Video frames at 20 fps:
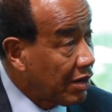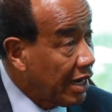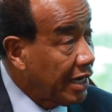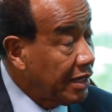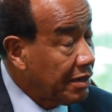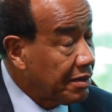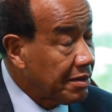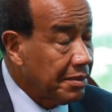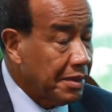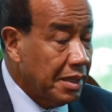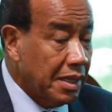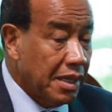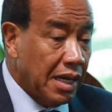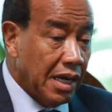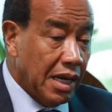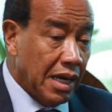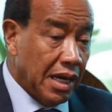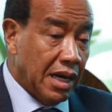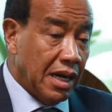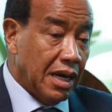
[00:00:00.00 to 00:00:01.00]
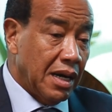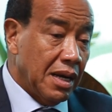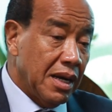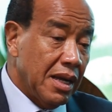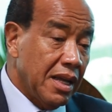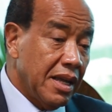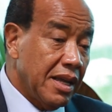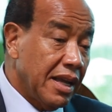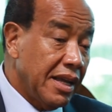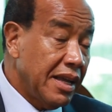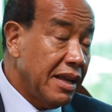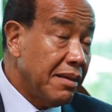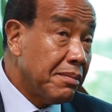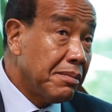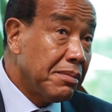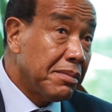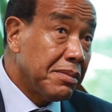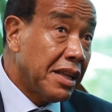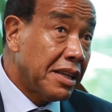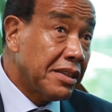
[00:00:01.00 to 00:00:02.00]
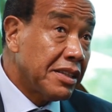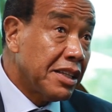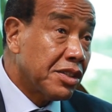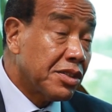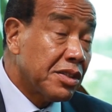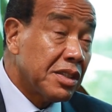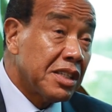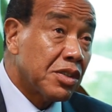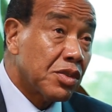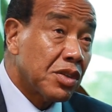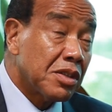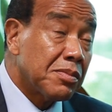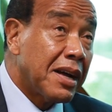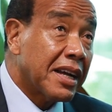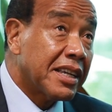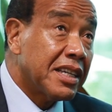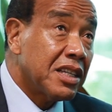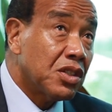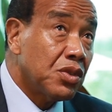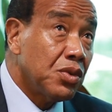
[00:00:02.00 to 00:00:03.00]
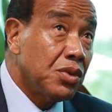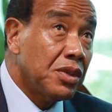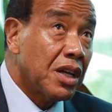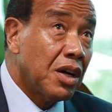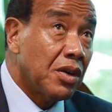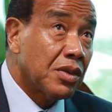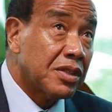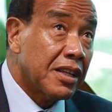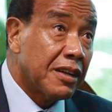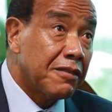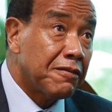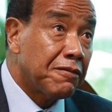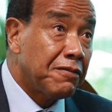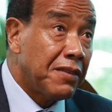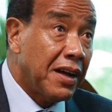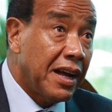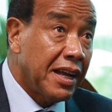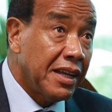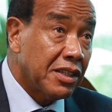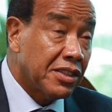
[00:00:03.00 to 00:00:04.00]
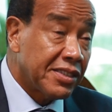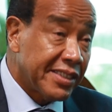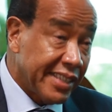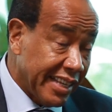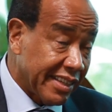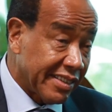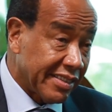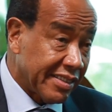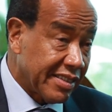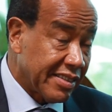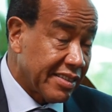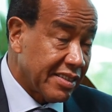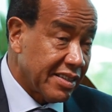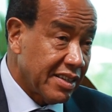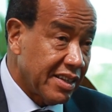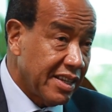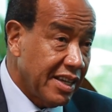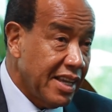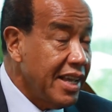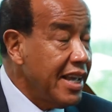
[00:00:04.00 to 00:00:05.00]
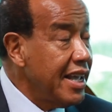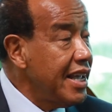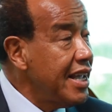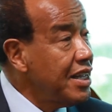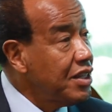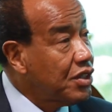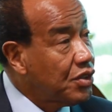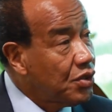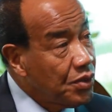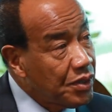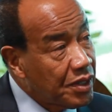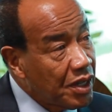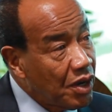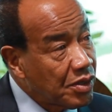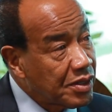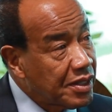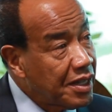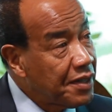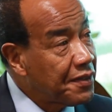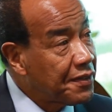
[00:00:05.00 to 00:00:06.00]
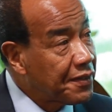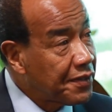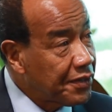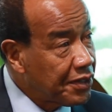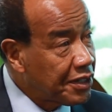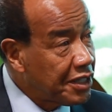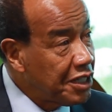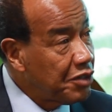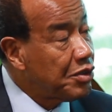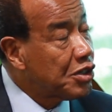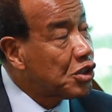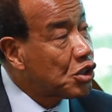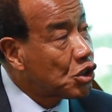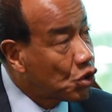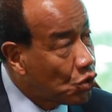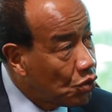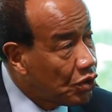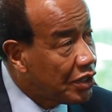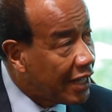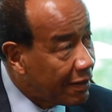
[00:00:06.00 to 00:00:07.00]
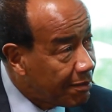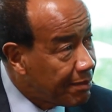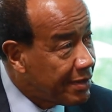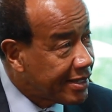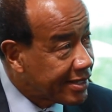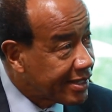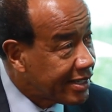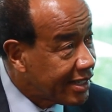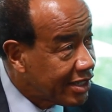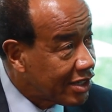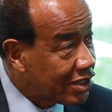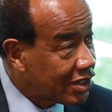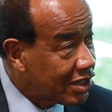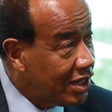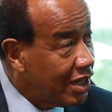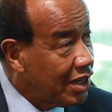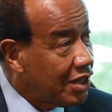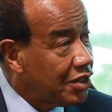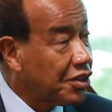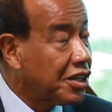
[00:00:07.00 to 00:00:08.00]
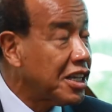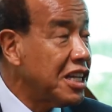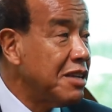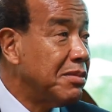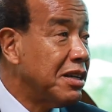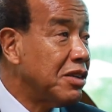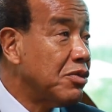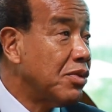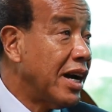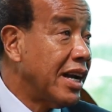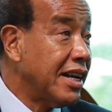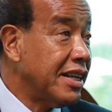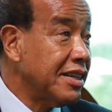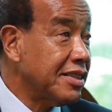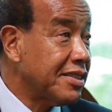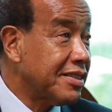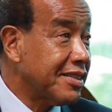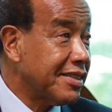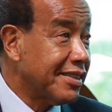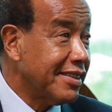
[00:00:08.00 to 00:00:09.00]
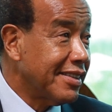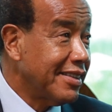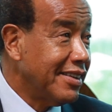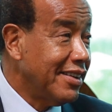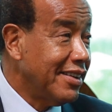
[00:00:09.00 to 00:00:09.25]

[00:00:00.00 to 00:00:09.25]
Right? This was back in 2005-06. In 2013, we sold that business to Cable & Wireless